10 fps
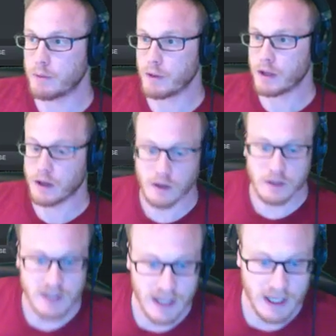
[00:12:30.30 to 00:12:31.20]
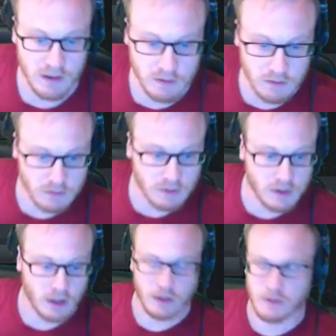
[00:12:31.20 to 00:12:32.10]
we can go into that
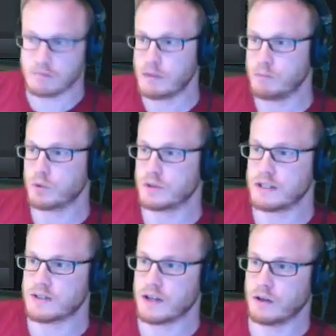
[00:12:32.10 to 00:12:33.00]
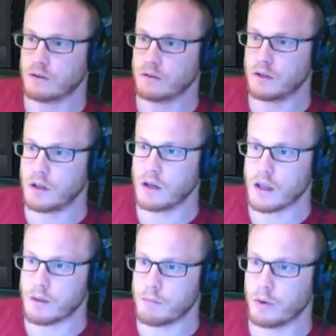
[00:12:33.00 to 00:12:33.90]
kind of in more detail at
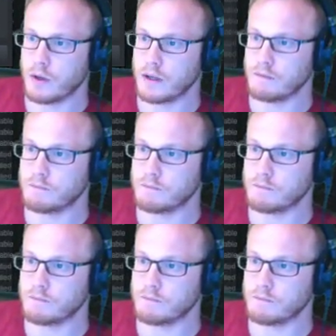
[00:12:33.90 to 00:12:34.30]
another point.